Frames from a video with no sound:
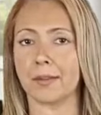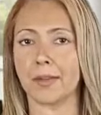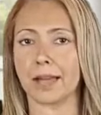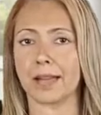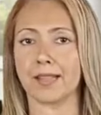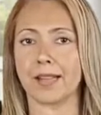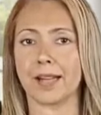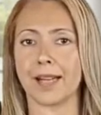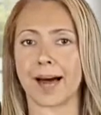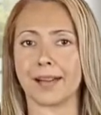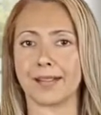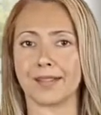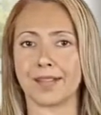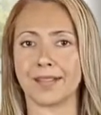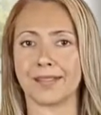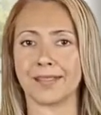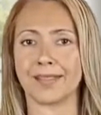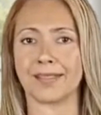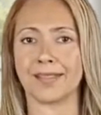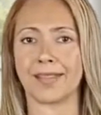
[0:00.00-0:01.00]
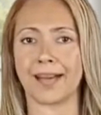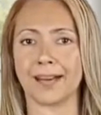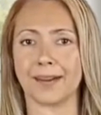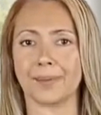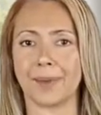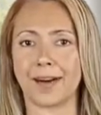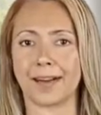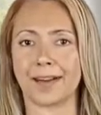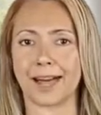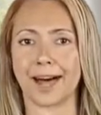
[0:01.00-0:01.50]
This allows you to
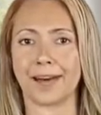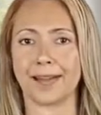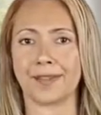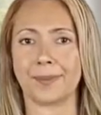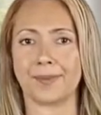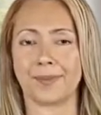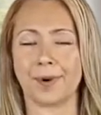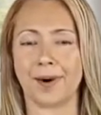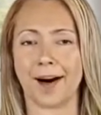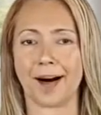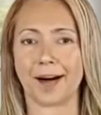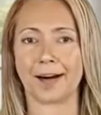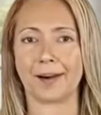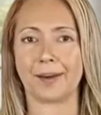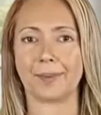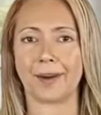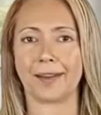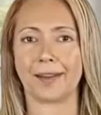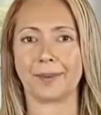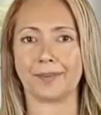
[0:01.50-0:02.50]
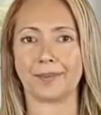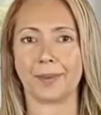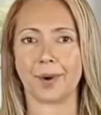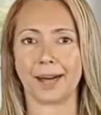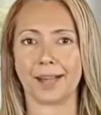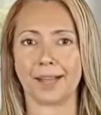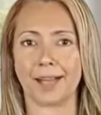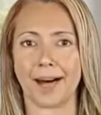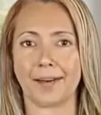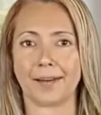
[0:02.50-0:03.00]
take money out of your home and
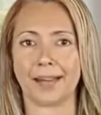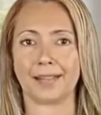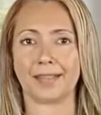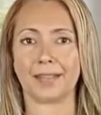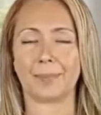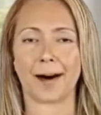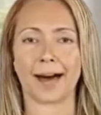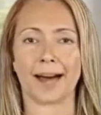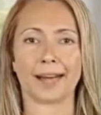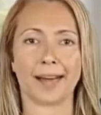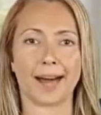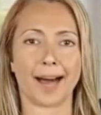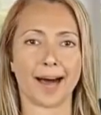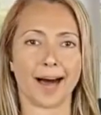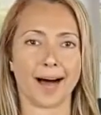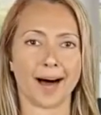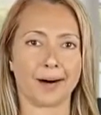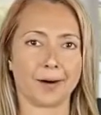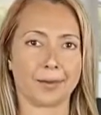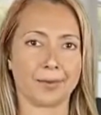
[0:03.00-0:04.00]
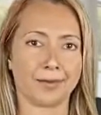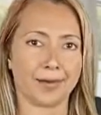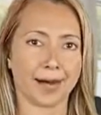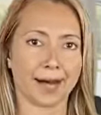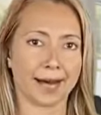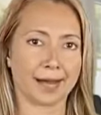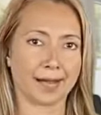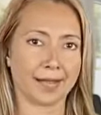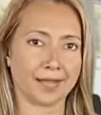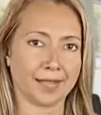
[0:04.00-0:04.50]
avoid having to pay care home
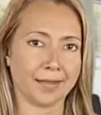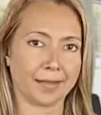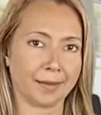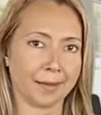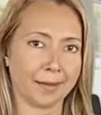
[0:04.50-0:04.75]
fees.